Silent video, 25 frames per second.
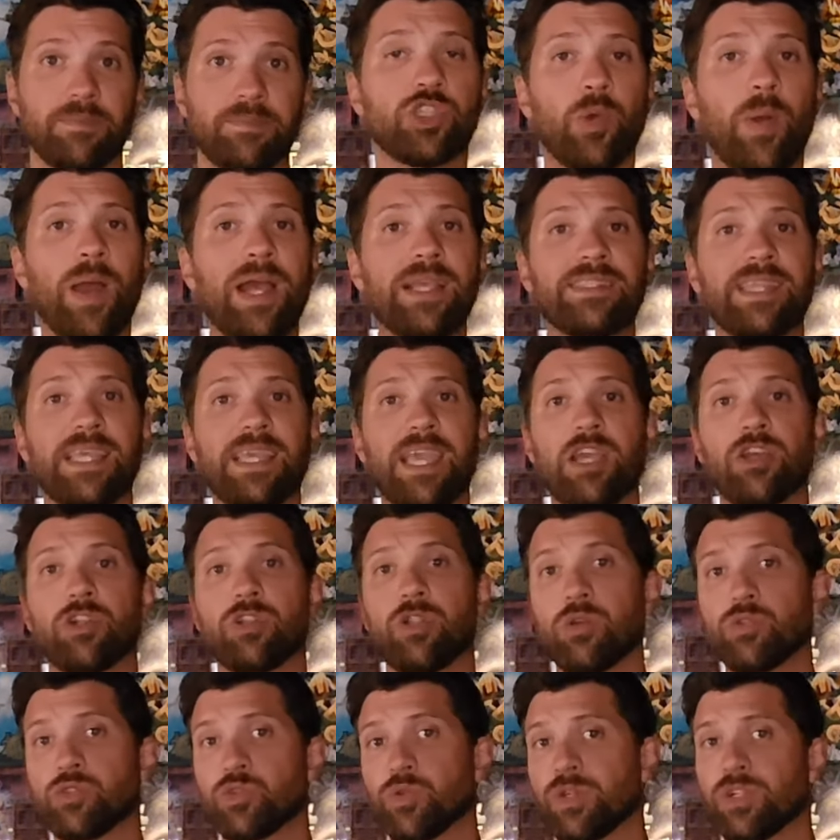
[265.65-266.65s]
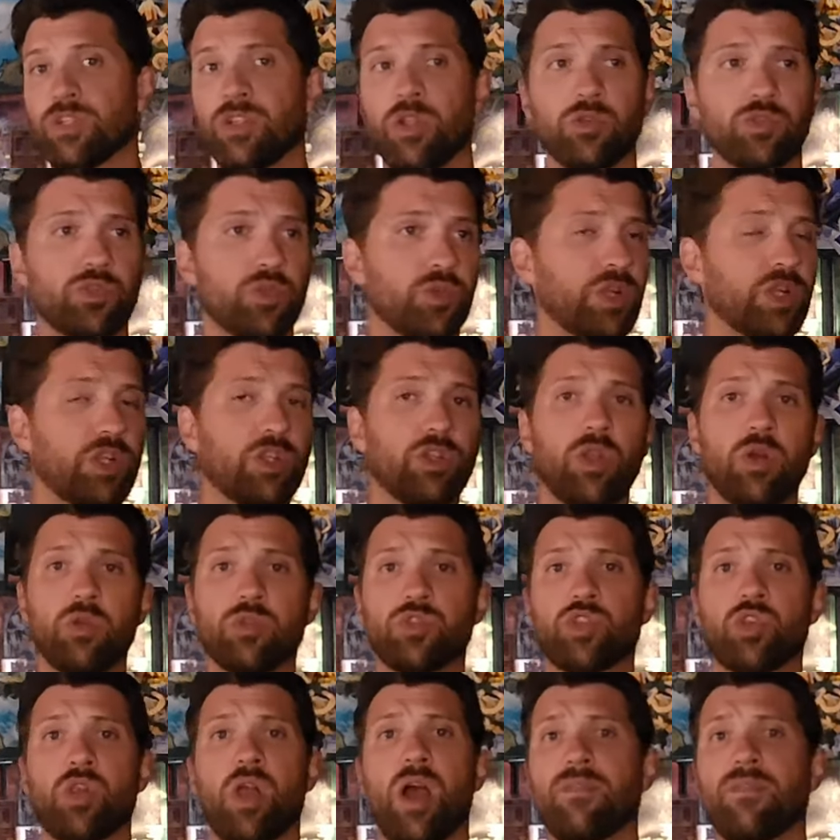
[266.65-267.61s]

So as they get closer and closer and closer,